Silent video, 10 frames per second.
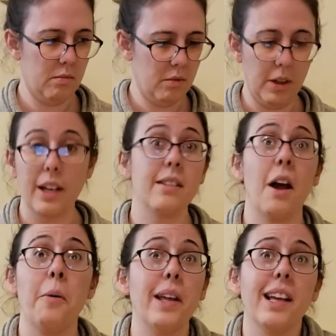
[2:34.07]
Okay,
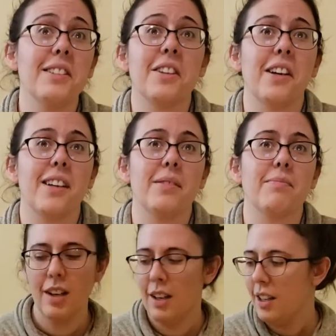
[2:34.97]
now we can get started.
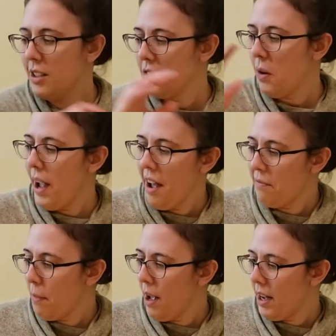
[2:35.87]
So I have
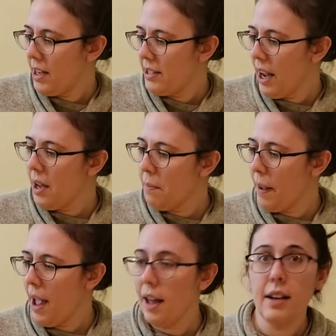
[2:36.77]
my tape
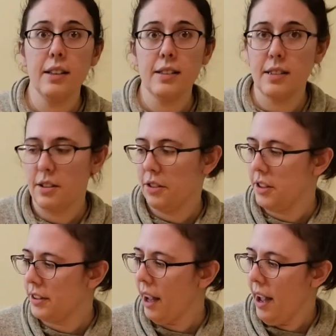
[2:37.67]
and
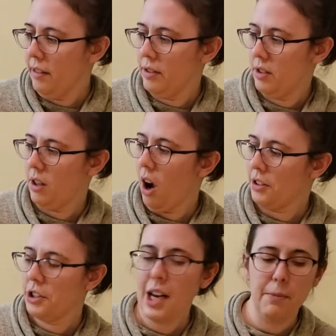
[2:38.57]
scissors. I have
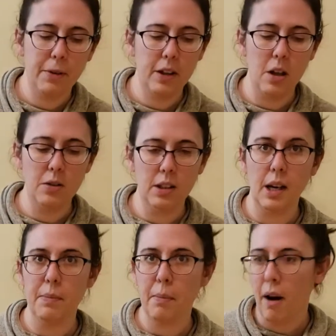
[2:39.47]
Scotch tape for closing
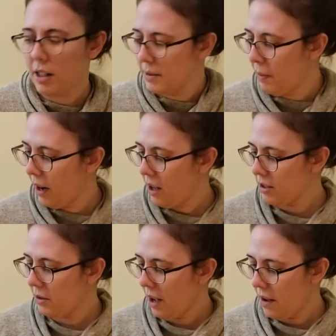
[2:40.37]
up the box, but I
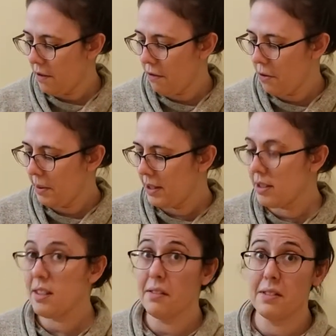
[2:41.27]
also have a few
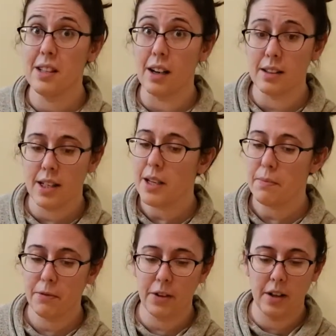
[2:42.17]
pieces of duct
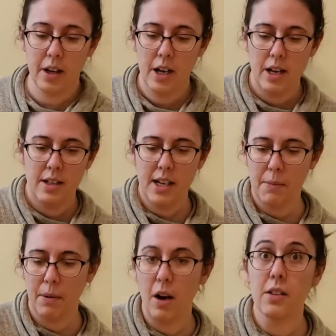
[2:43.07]
tape for
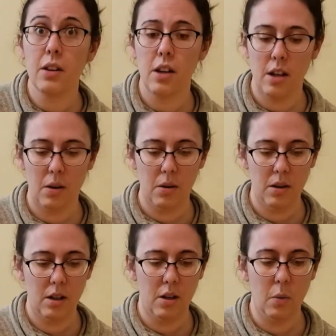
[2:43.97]
taping on the
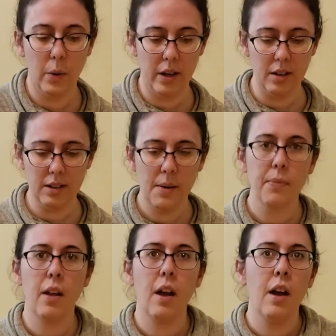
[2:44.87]
wheels.
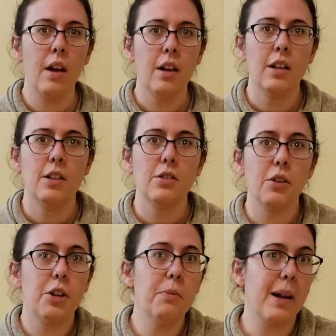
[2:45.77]
So
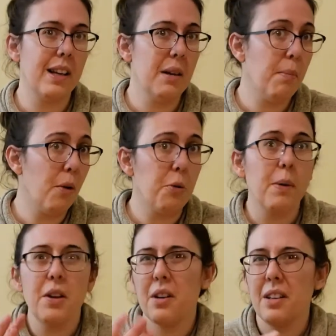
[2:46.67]
you might need both, but
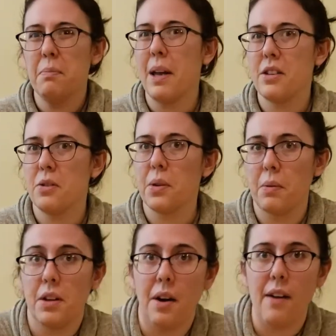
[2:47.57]
you could make do with
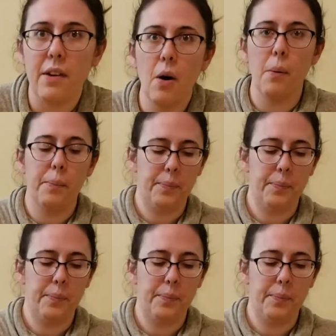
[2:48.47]
what you have at home.